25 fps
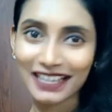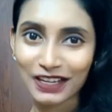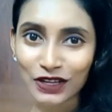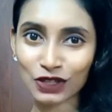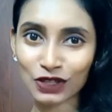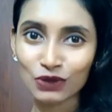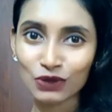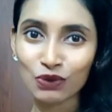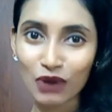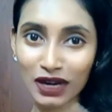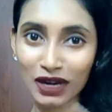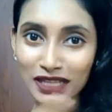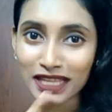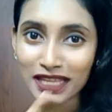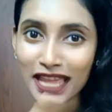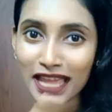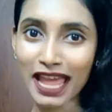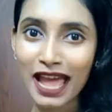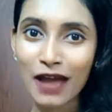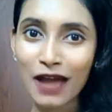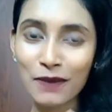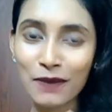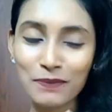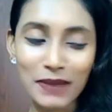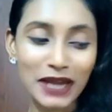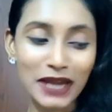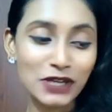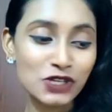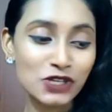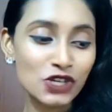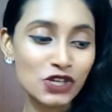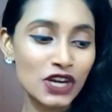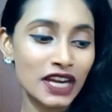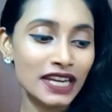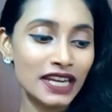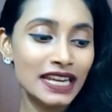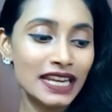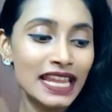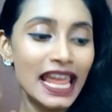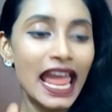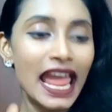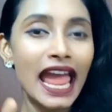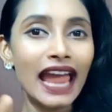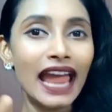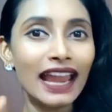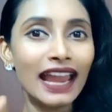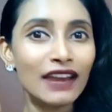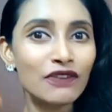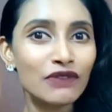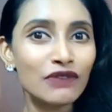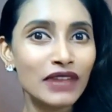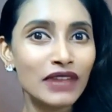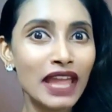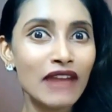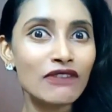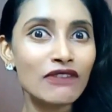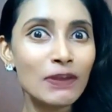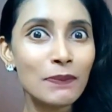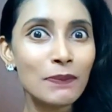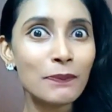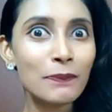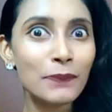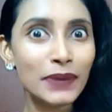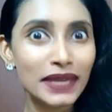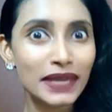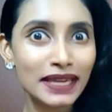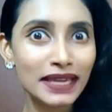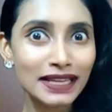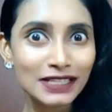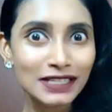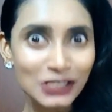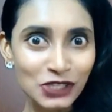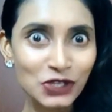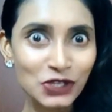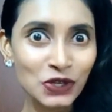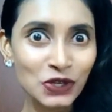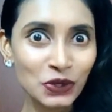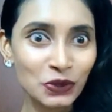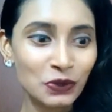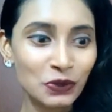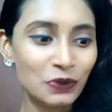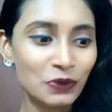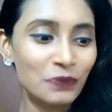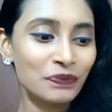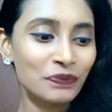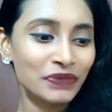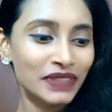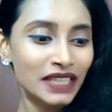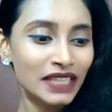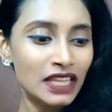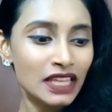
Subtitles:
That is what they have mentioned. And we have a PS2.